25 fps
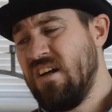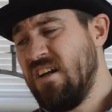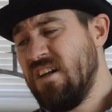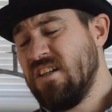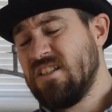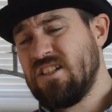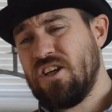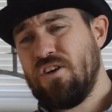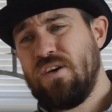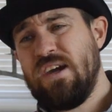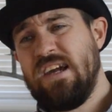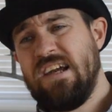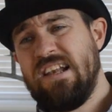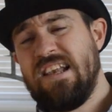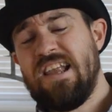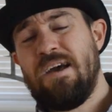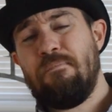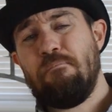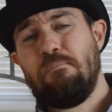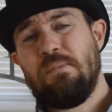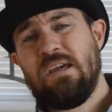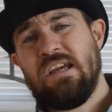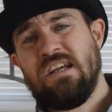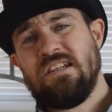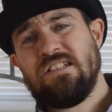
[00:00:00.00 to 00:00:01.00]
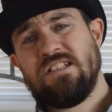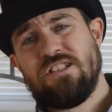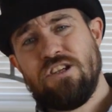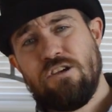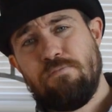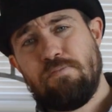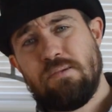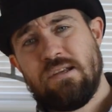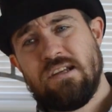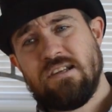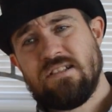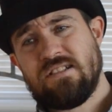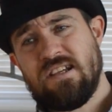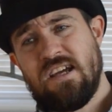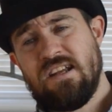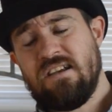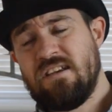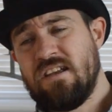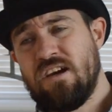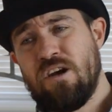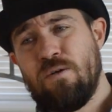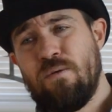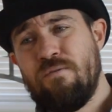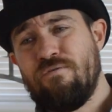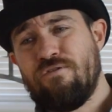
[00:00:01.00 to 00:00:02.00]
So he lent me Super
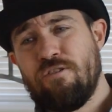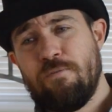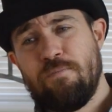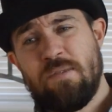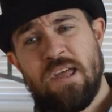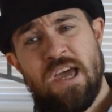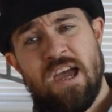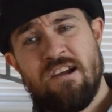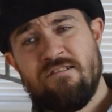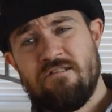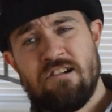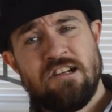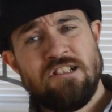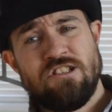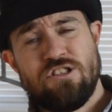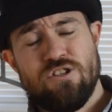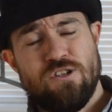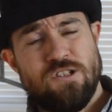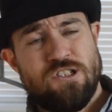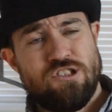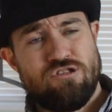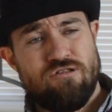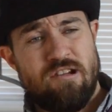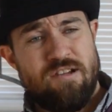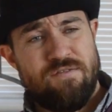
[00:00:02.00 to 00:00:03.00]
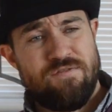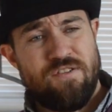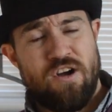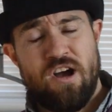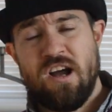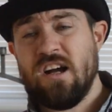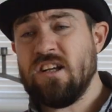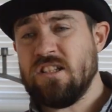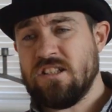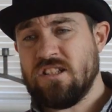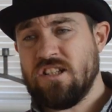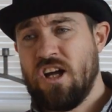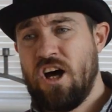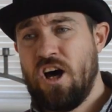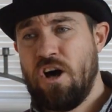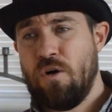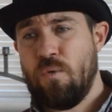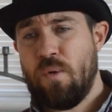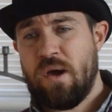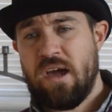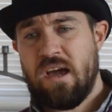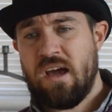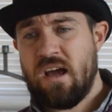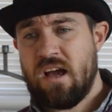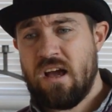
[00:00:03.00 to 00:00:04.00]
Nintendo, and from there I enjoyed Street Fighter, Star
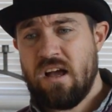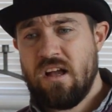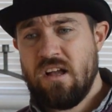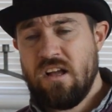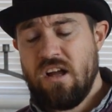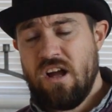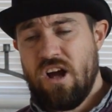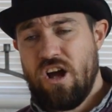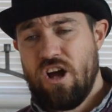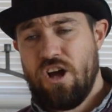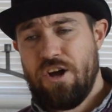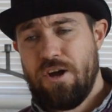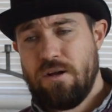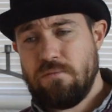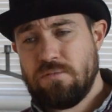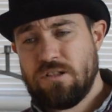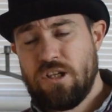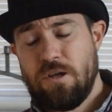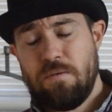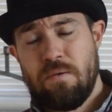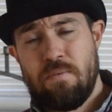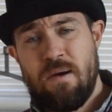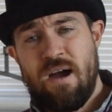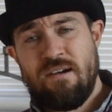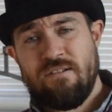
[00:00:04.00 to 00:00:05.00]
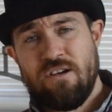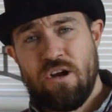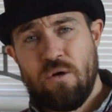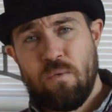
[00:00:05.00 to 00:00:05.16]
Wing, Super Mario